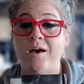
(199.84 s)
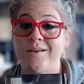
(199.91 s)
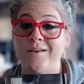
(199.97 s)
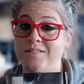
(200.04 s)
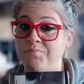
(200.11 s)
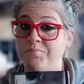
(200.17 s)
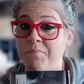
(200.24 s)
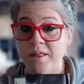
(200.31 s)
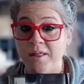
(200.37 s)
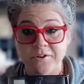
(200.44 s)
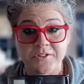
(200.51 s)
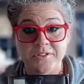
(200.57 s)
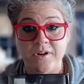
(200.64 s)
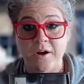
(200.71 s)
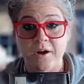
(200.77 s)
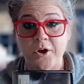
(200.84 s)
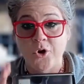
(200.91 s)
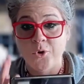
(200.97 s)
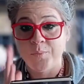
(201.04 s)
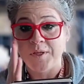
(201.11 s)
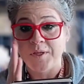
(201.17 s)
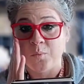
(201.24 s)
His mother's not
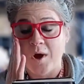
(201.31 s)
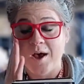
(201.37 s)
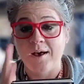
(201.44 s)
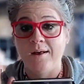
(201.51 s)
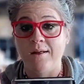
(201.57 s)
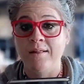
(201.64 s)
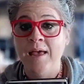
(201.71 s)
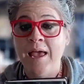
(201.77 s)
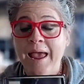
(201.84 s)
coping well.